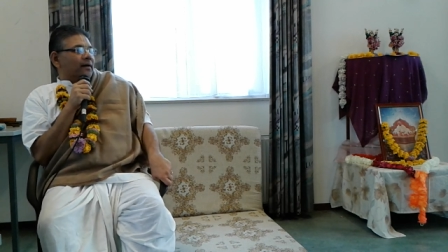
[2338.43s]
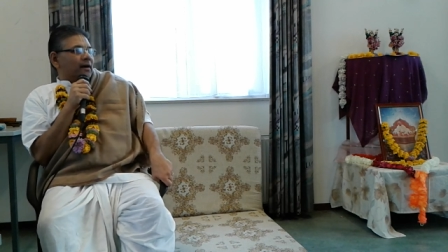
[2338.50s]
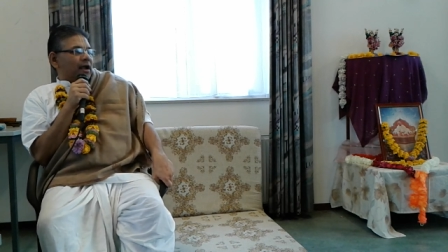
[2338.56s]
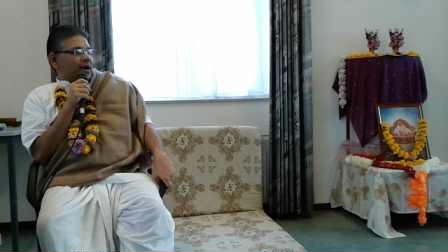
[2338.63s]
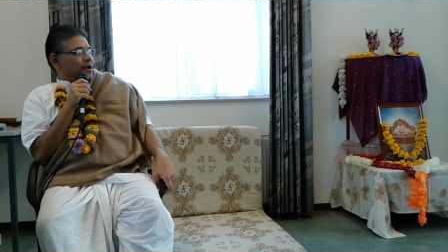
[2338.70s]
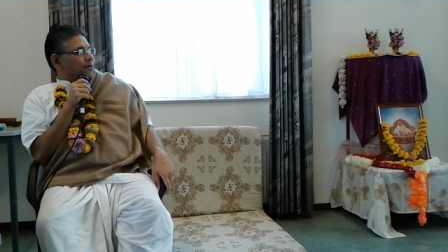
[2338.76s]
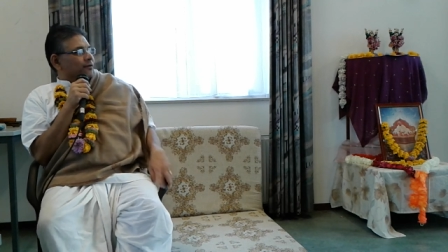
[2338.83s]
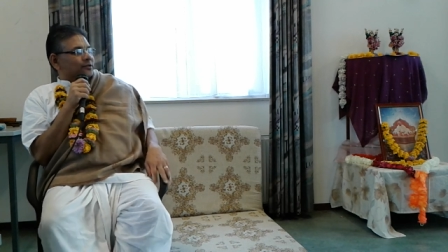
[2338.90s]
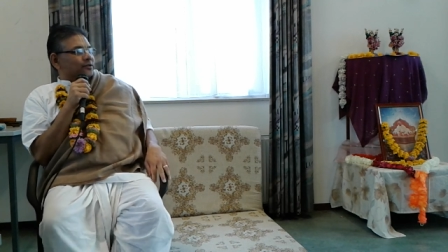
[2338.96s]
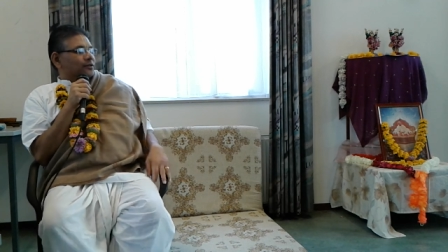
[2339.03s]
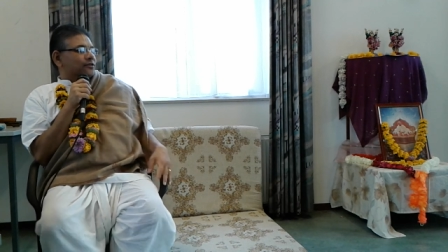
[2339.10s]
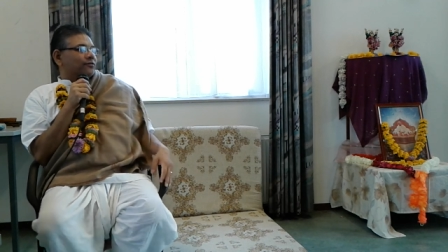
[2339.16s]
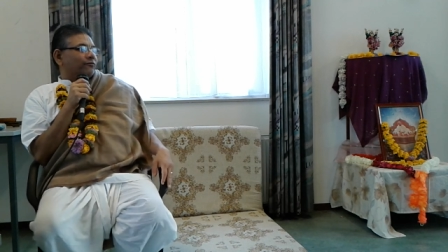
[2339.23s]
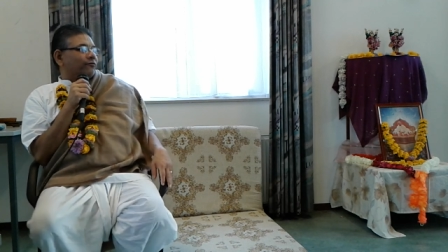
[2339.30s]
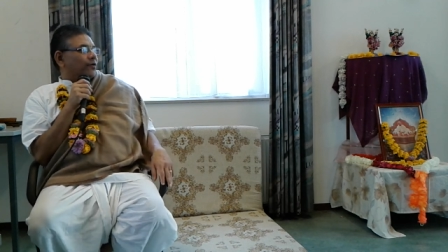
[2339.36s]
And he was
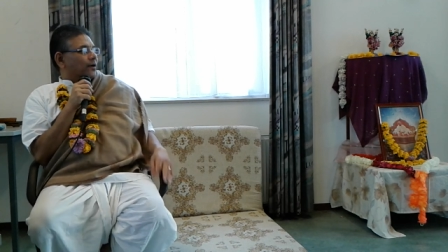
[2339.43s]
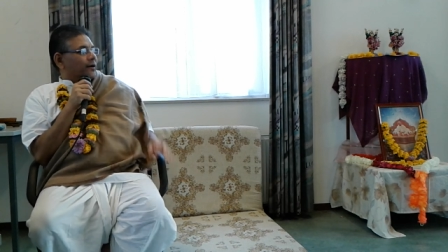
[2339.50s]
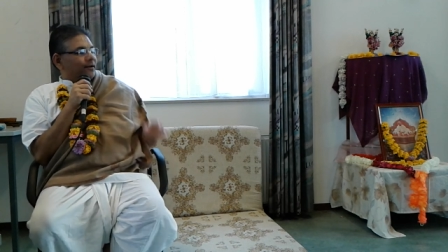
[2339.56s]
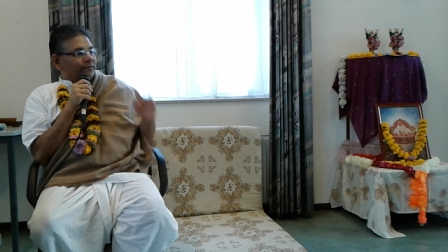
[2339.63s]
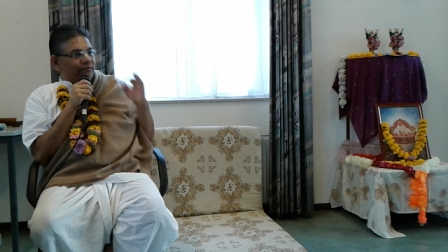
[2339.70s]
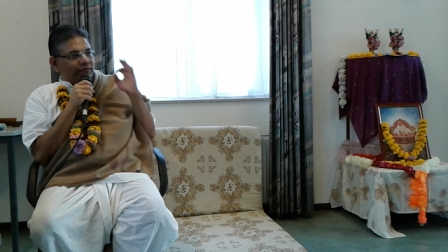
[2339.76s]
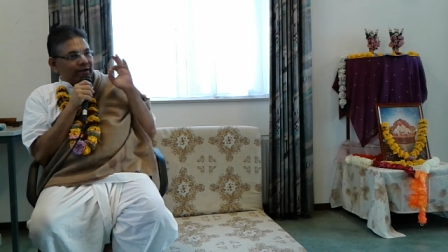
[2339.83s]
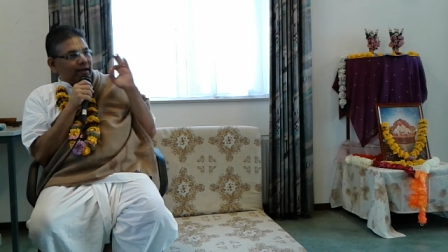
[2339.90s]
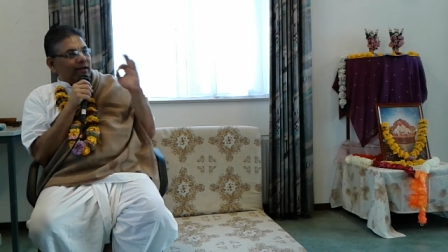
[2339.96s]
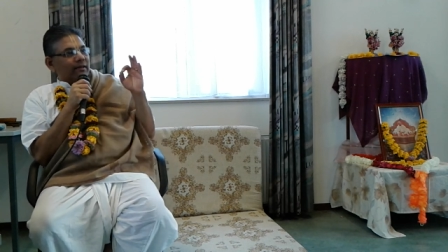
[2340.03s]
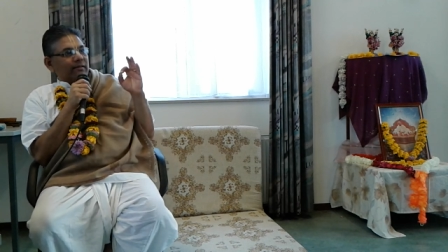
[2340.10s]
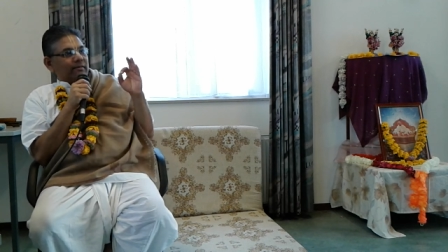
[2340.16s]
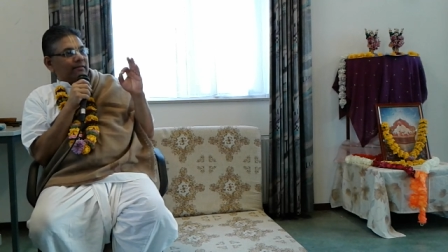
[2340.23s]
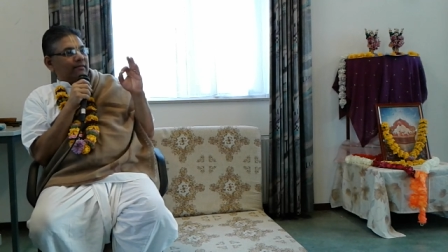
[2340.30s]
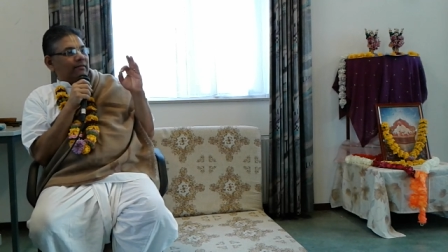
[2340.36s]
also very
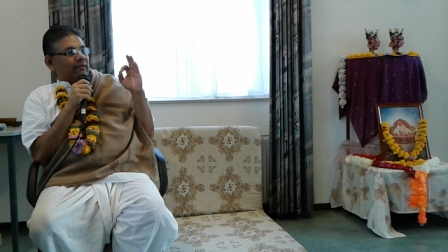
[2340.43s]
well